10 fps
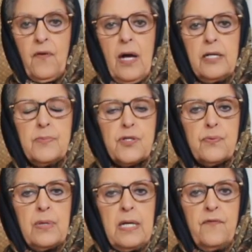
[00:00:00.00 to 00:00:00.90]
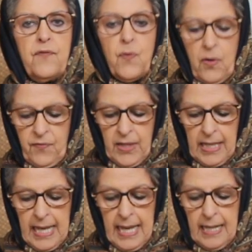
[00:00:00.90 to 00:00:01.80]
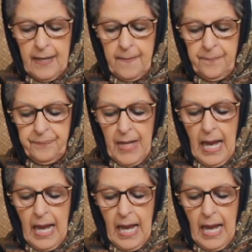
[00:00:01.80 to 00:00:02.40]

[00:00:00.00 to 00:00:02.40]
volumes 3 and 4 of the canon,